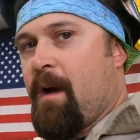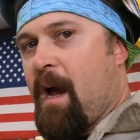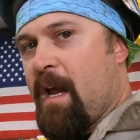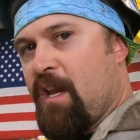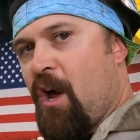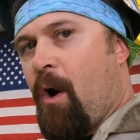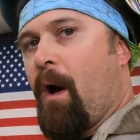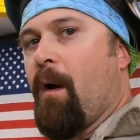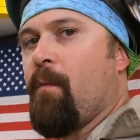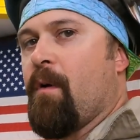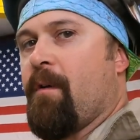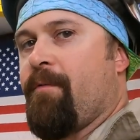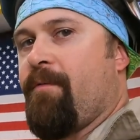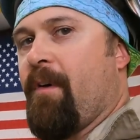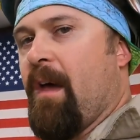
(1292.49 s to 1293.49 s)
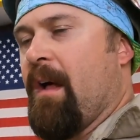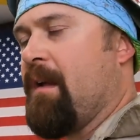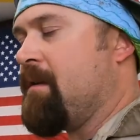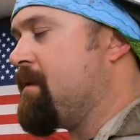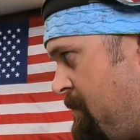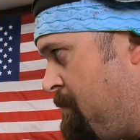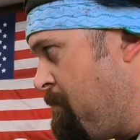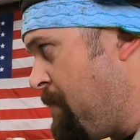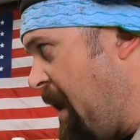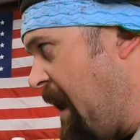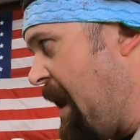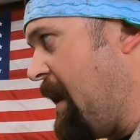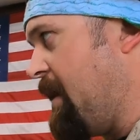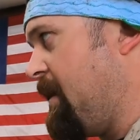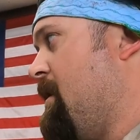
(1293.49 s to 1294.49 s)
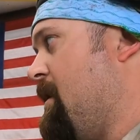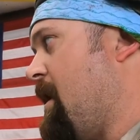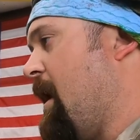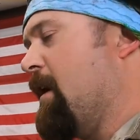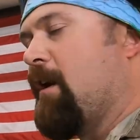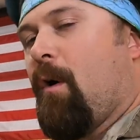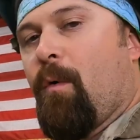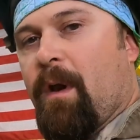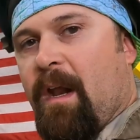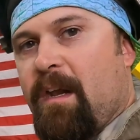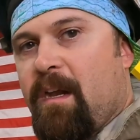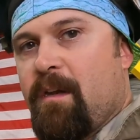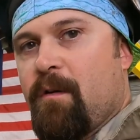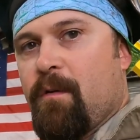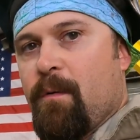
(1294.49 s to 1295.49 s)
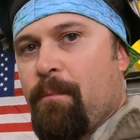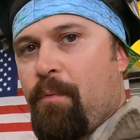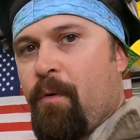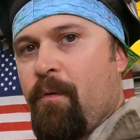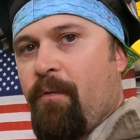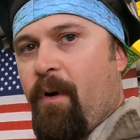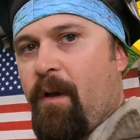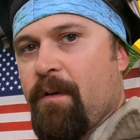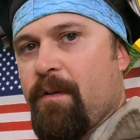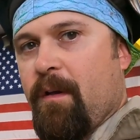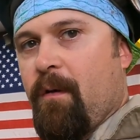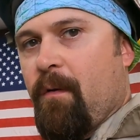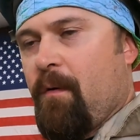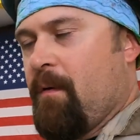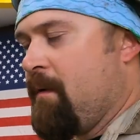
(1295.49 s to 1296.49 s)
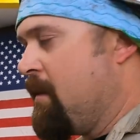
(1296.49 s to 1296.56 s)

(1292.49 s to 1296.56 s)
I know I would have failed, but I know what I need to improve on too.